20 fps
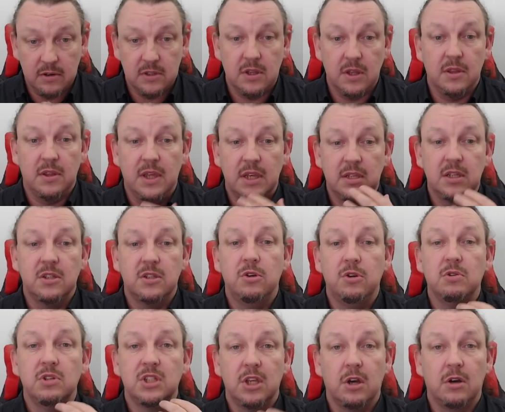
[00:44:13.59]
is that this is
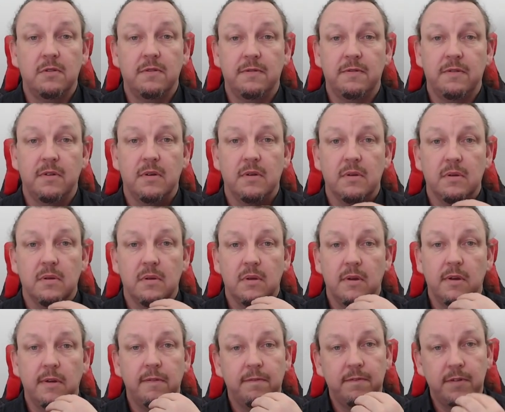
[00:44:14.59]
your
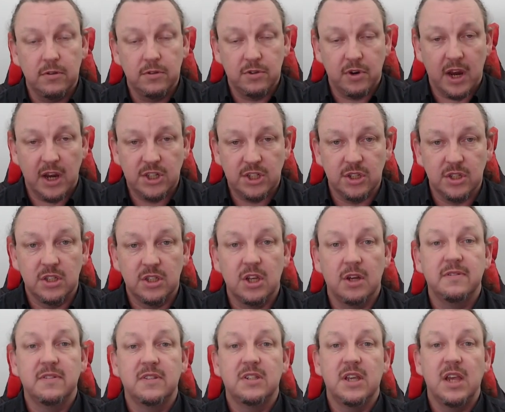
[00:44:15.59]
self-filtration,
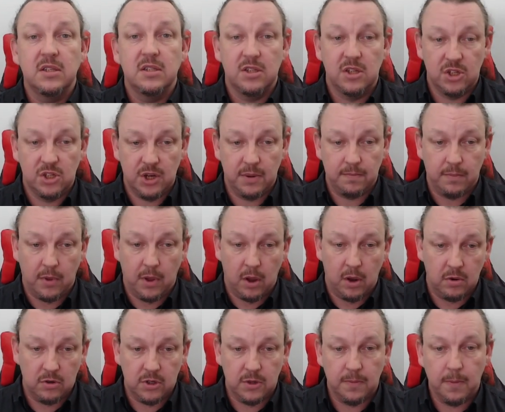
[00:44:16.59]
self-censorship
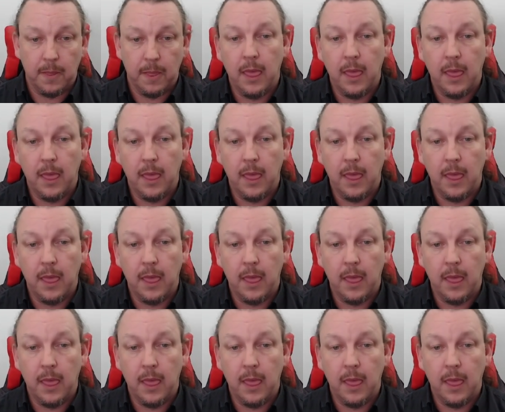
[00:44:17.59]
mode,